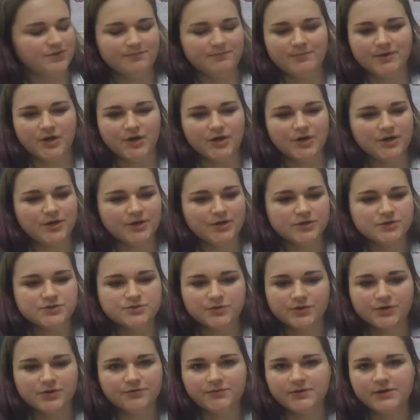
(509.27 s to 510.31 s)
markers
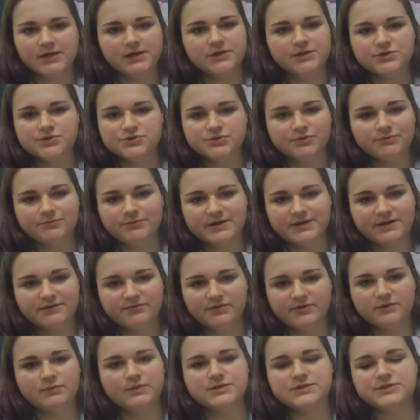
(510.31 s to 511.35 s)
or crayons or whatever
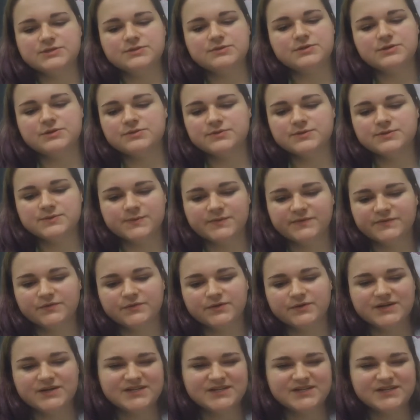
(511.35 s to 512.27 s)
it was you used before.